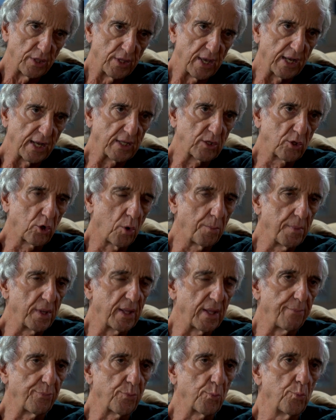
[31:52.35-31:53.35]
they told me
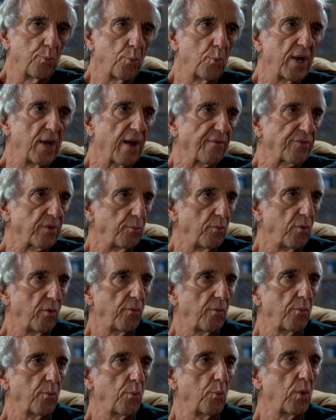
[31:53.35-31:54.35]
that we have to move,